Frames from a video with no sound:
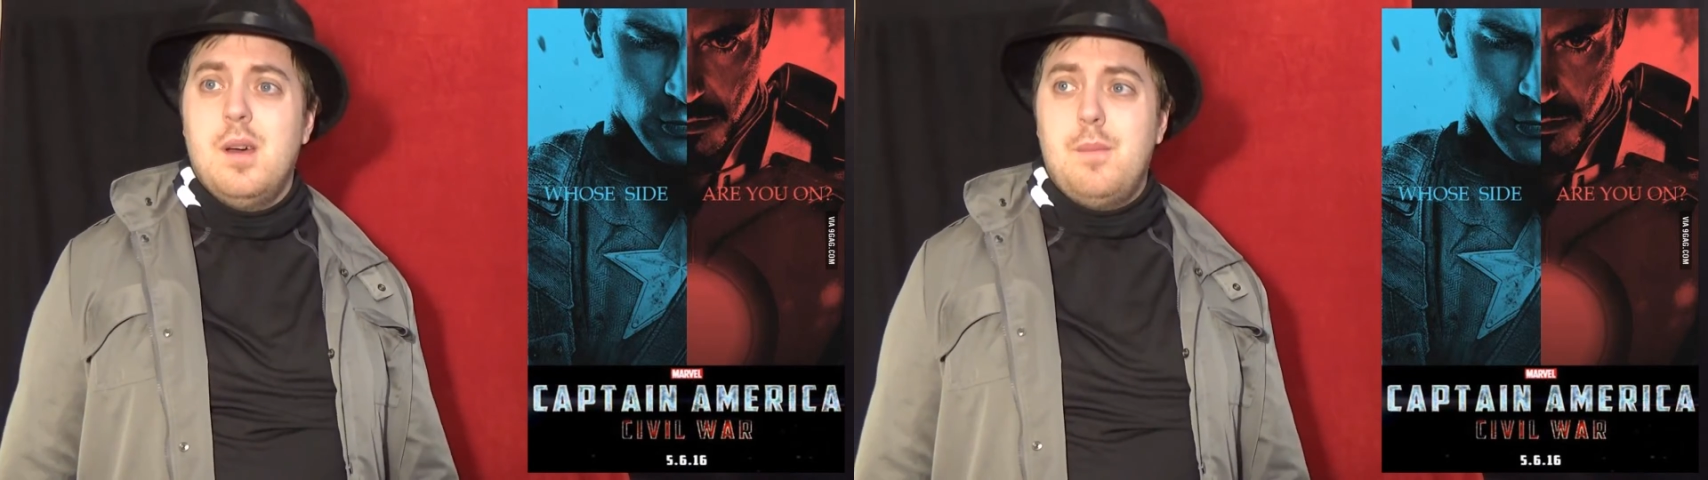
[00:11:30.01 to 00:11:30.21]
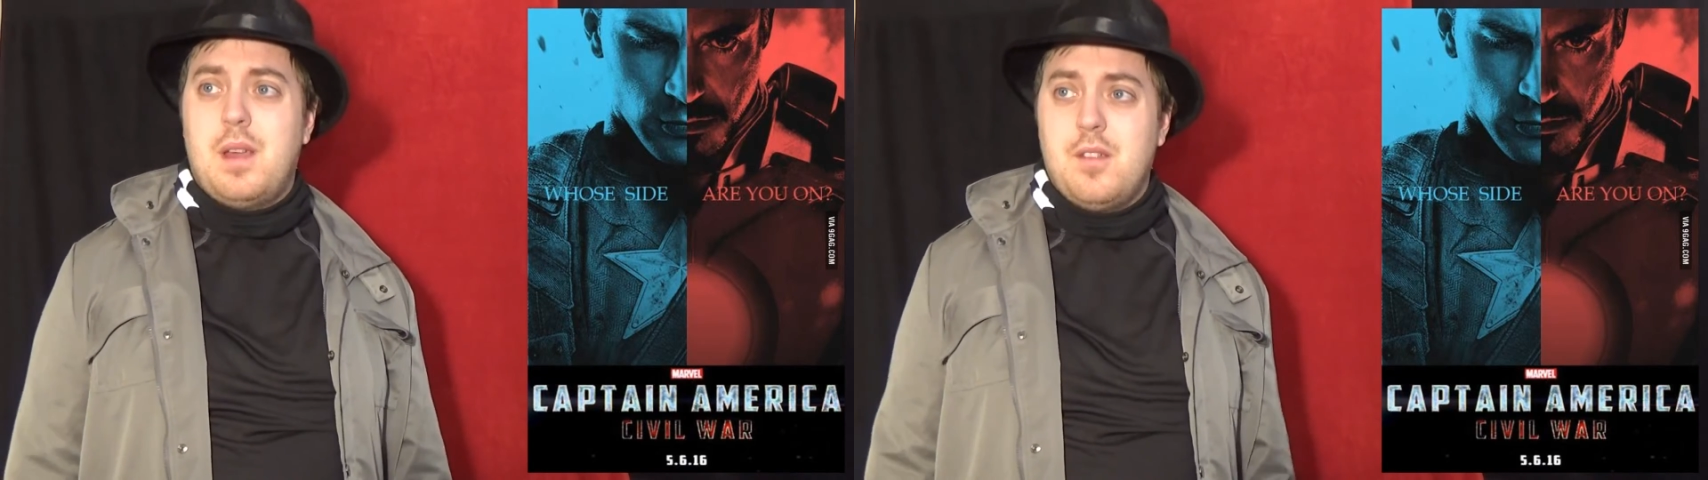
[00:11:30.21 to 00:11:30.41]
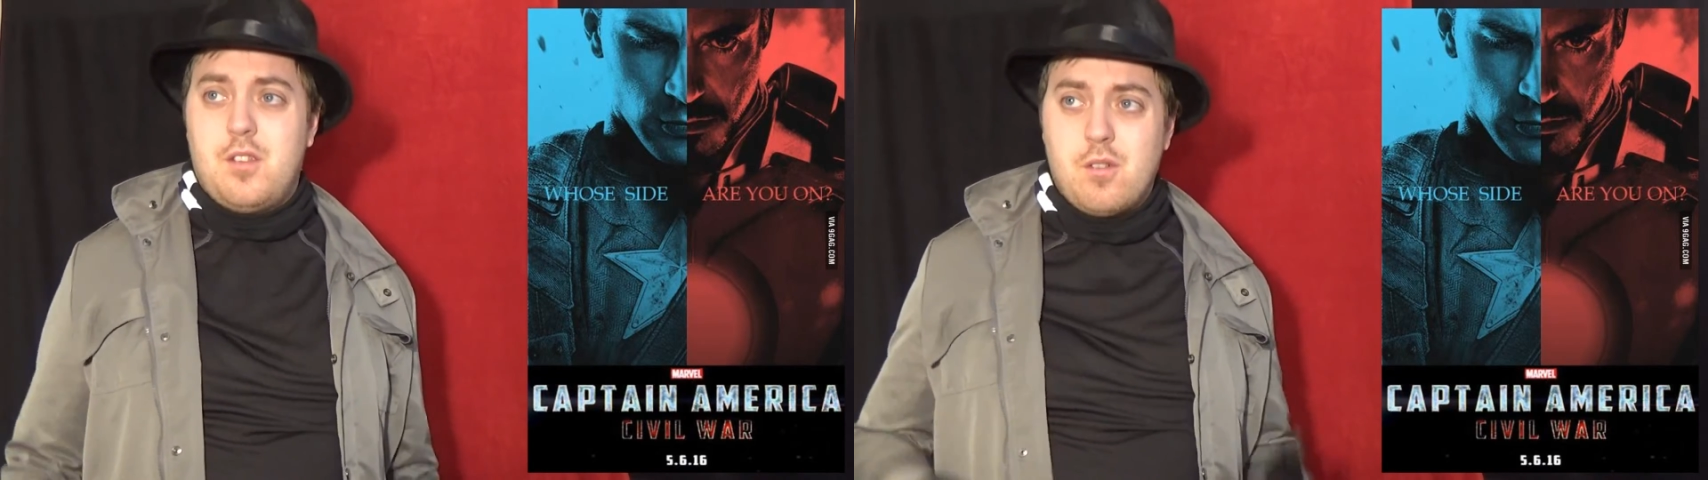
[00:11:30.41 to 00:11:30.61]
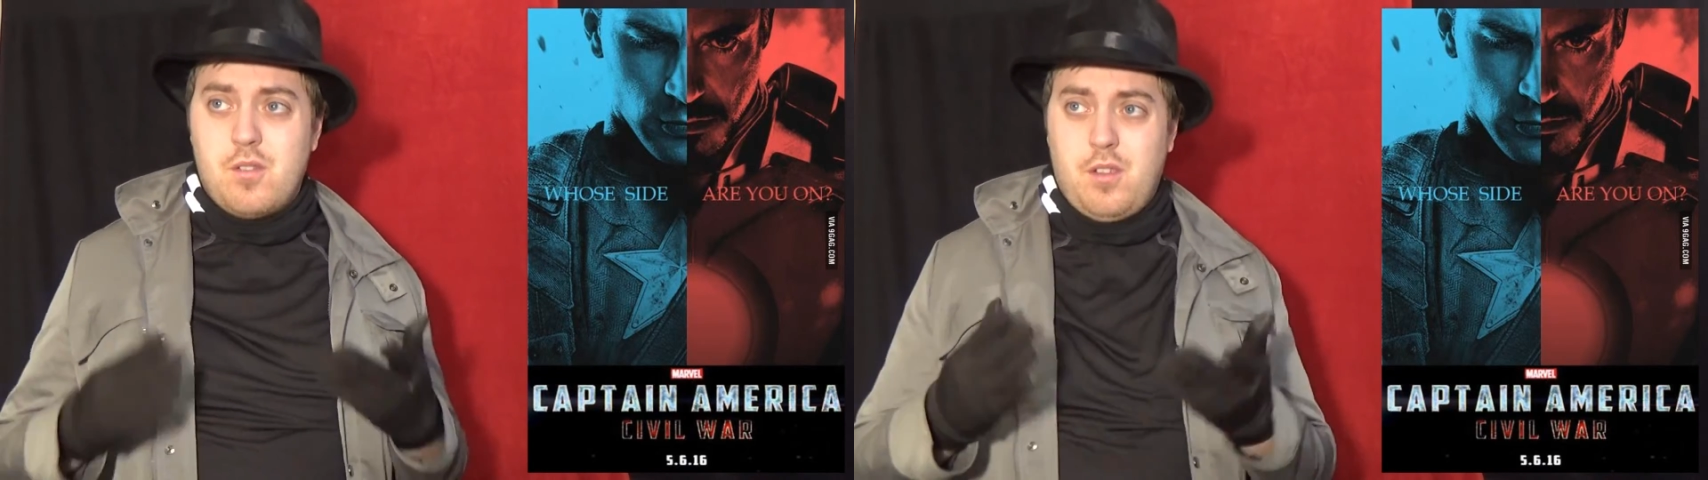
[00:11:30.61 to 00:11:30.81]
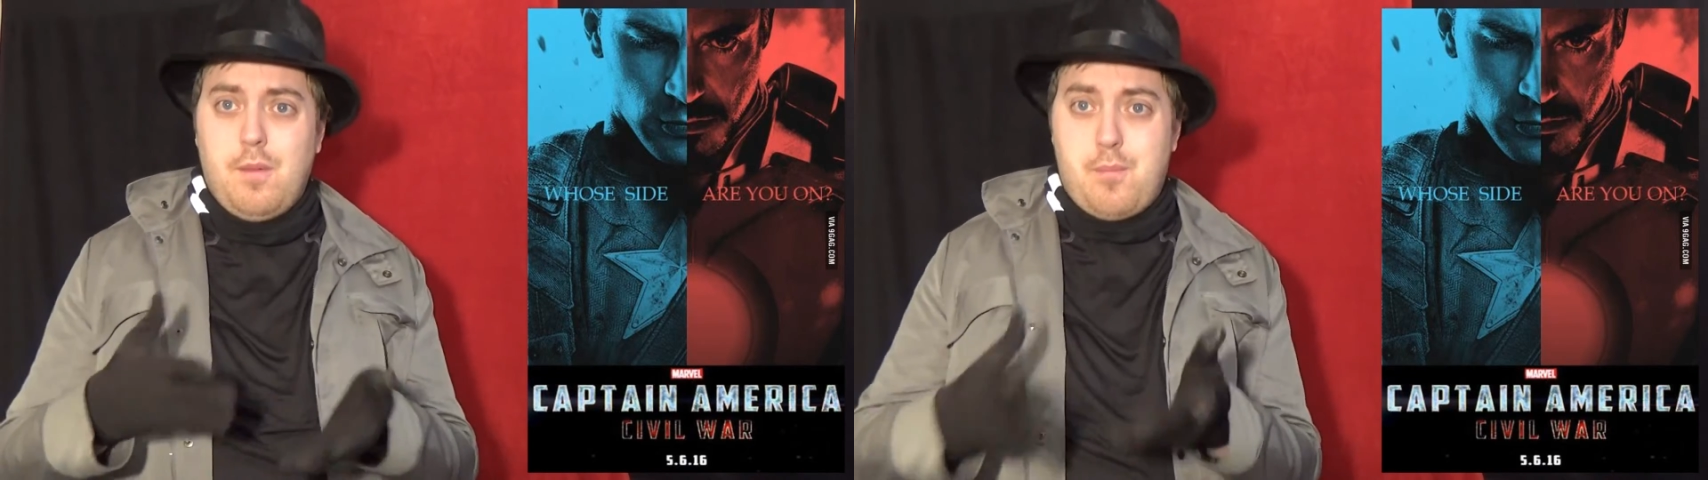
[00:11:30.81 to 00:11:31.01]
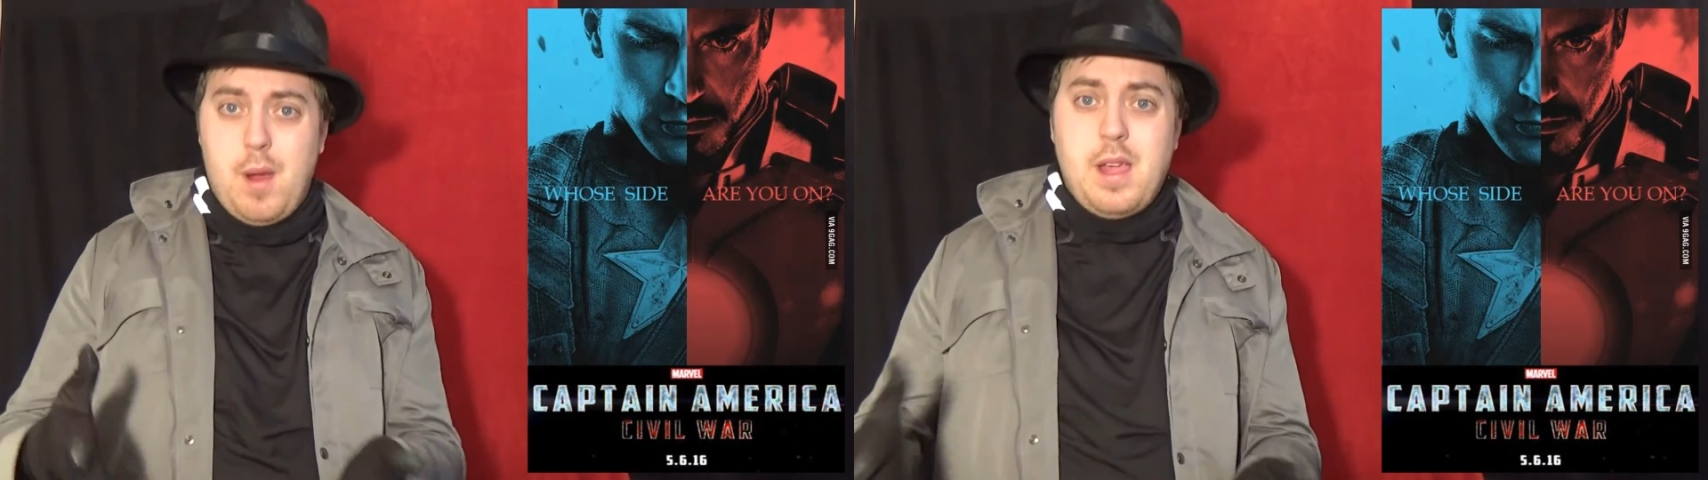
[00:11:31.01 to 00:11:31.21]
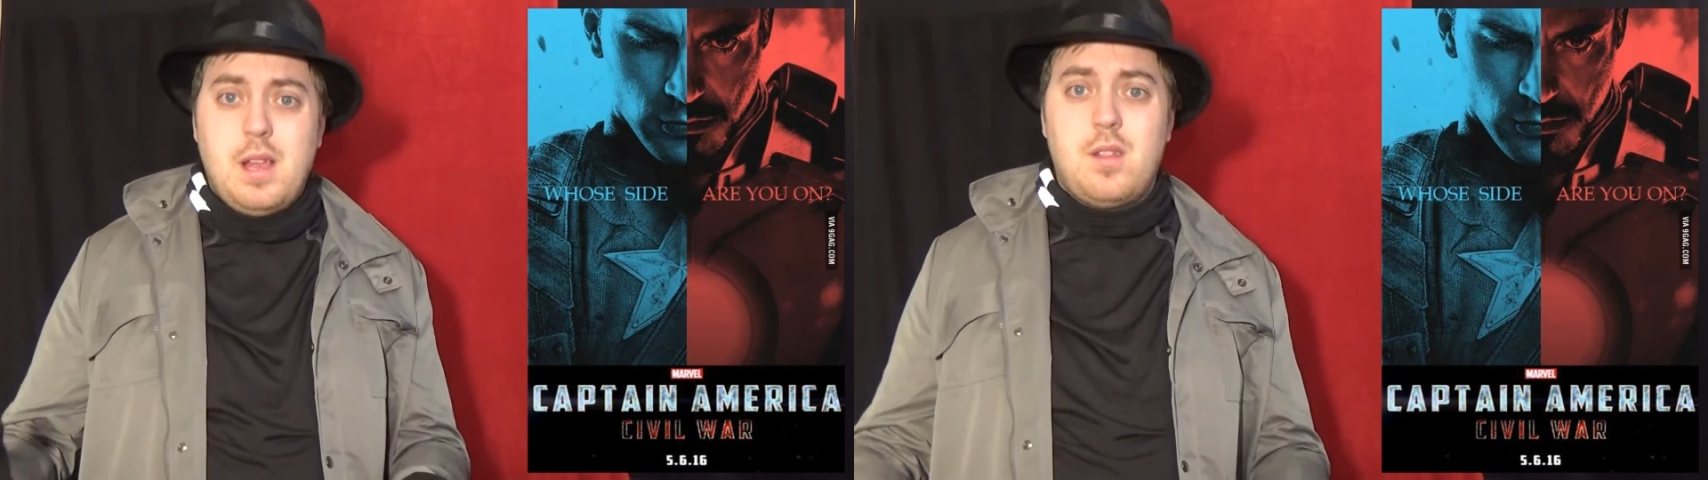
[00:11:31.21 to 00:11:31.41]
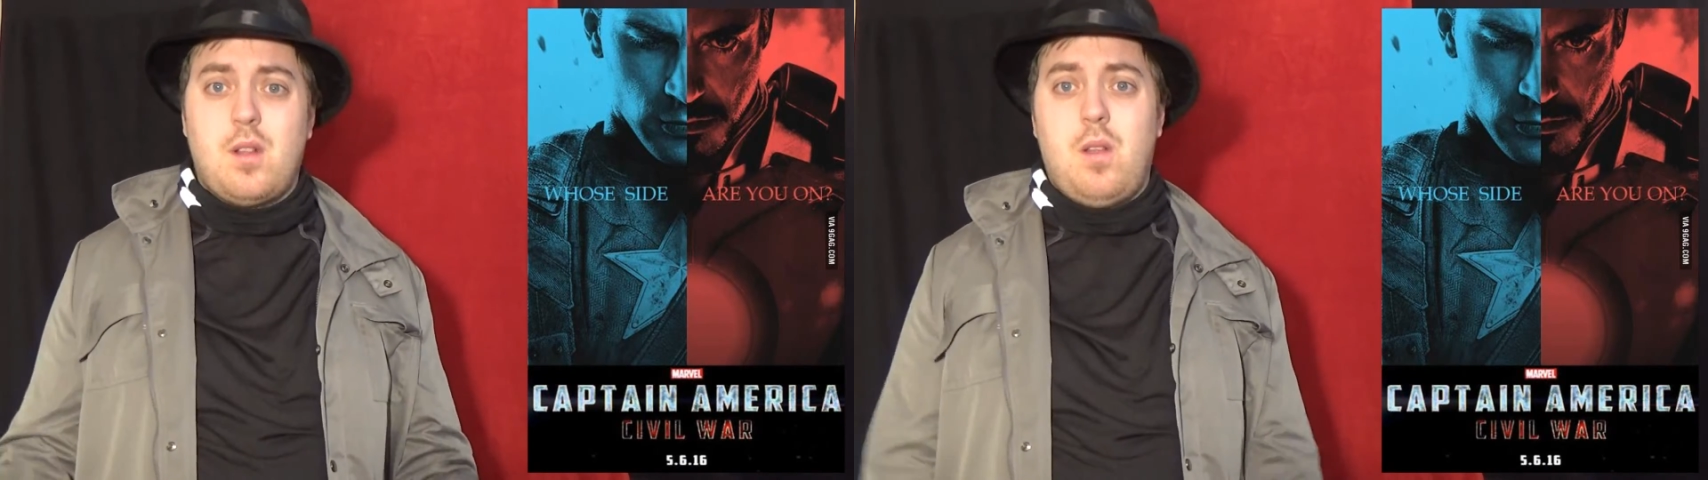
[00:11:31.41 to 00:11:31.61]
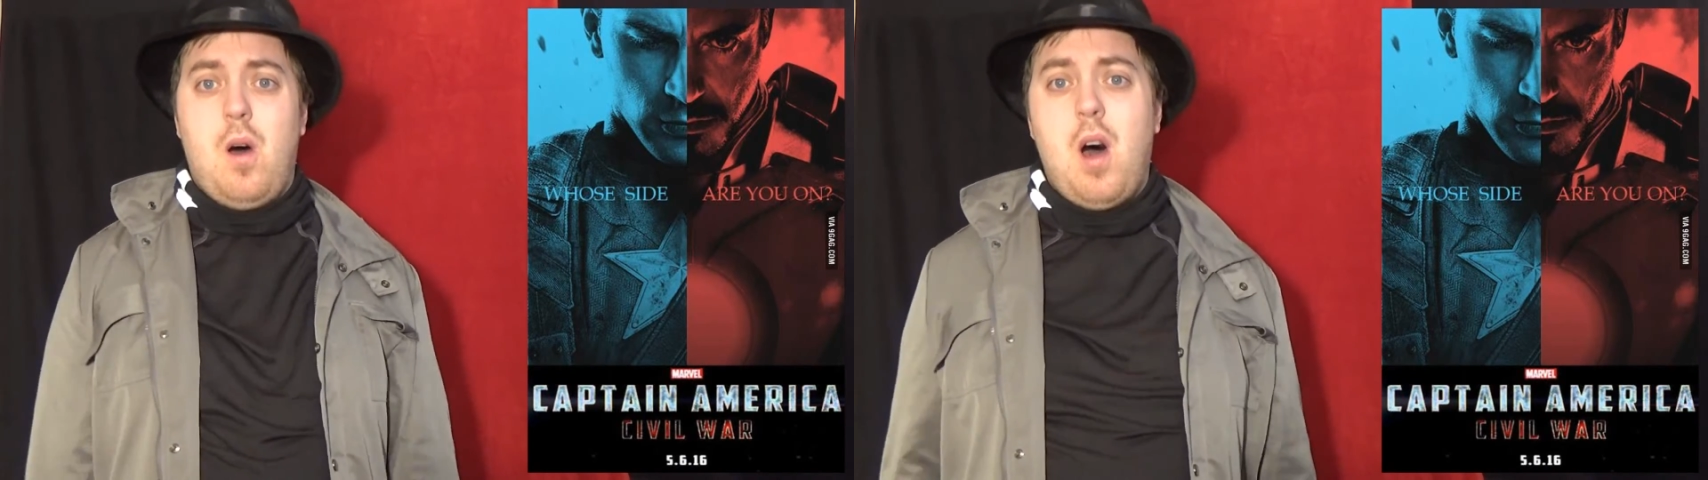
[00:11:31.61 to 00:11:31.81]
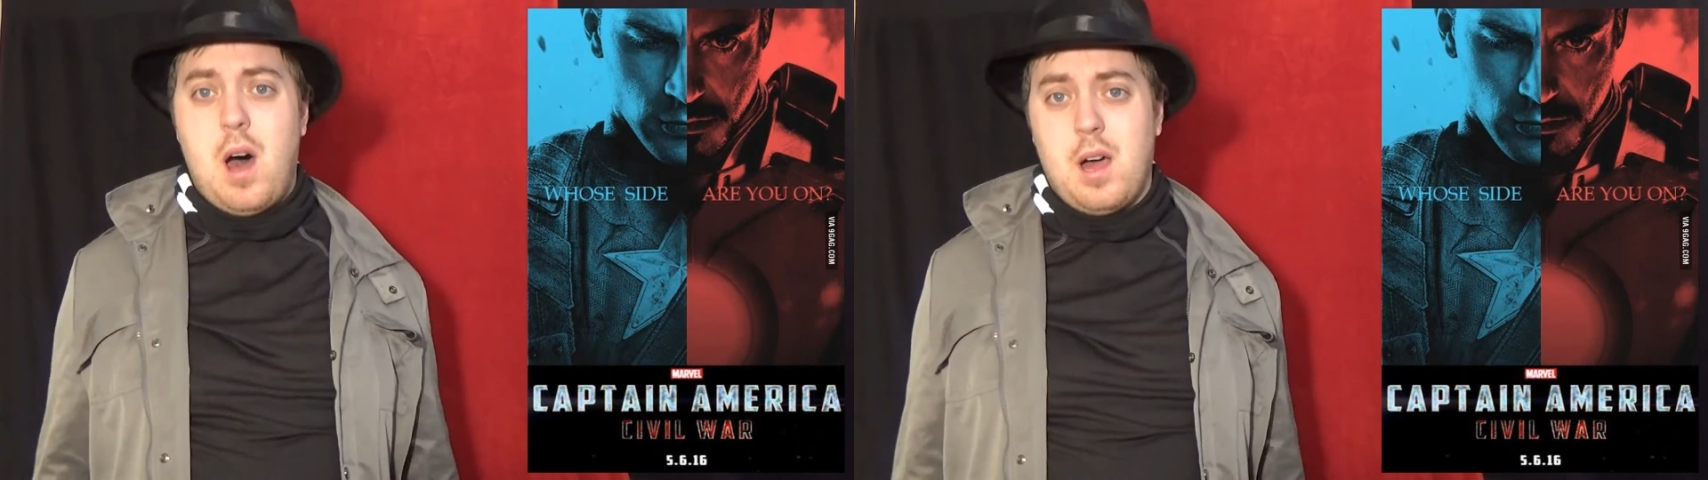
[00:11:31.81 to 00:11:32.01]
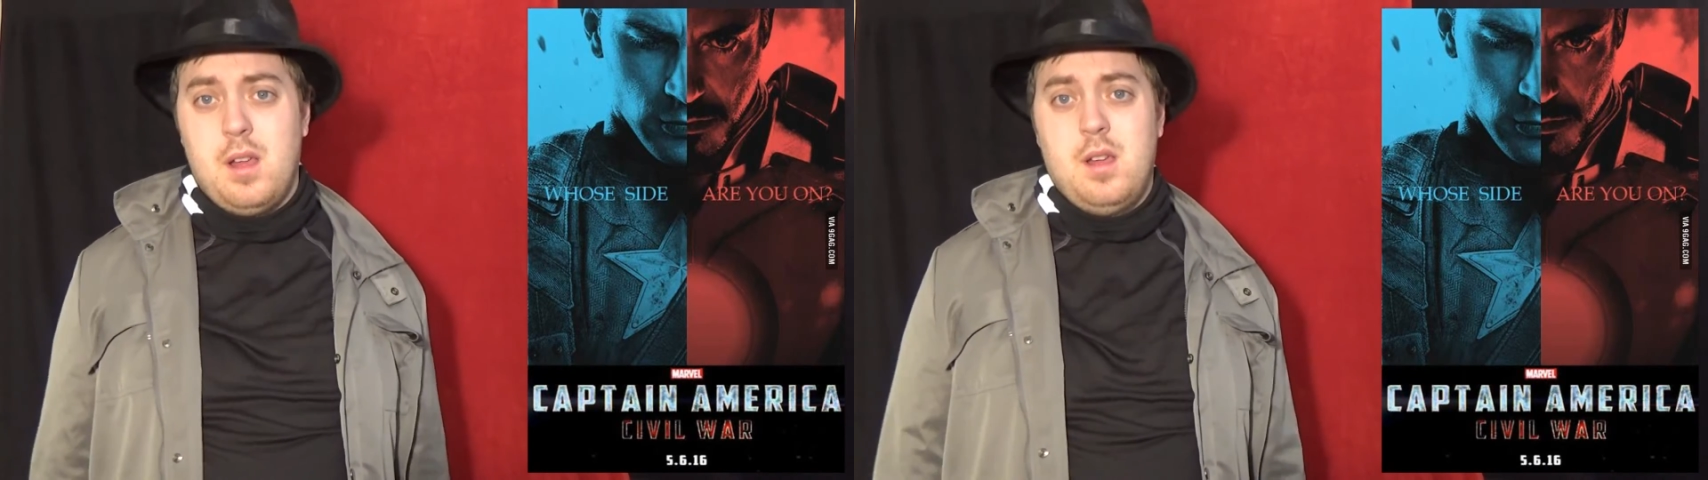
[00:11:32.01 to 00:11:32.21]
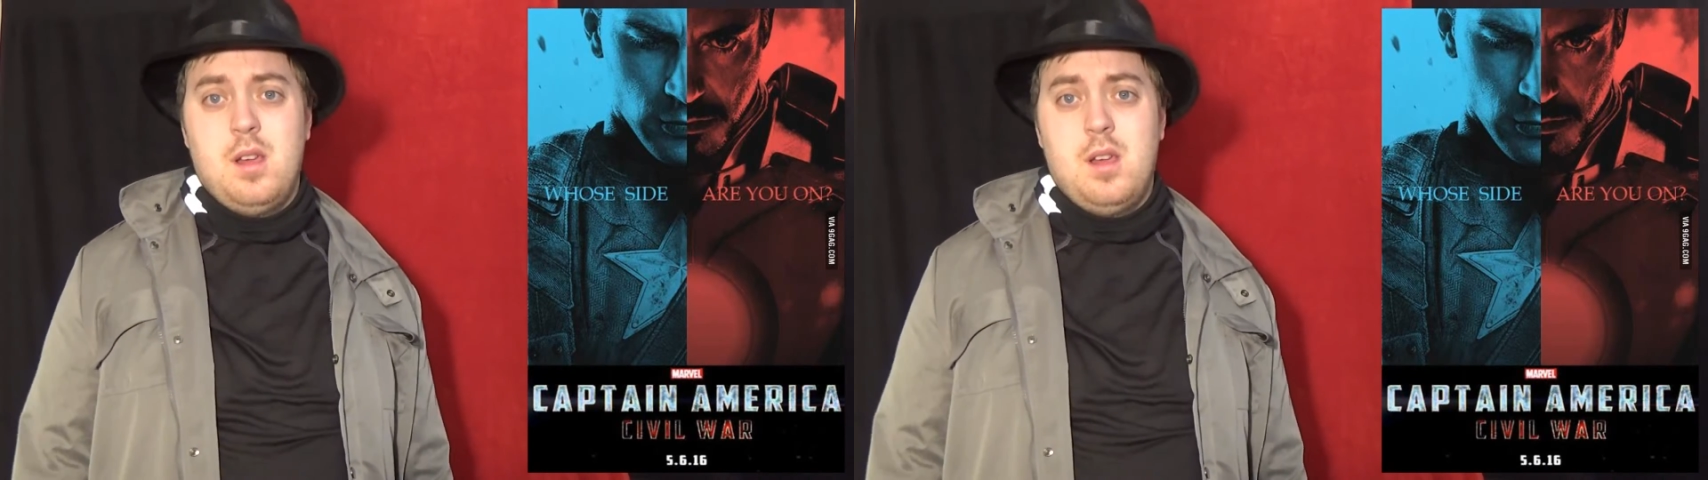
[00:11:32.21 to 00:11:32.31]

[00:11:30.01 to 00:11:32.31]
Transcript: because you're still breaking the law.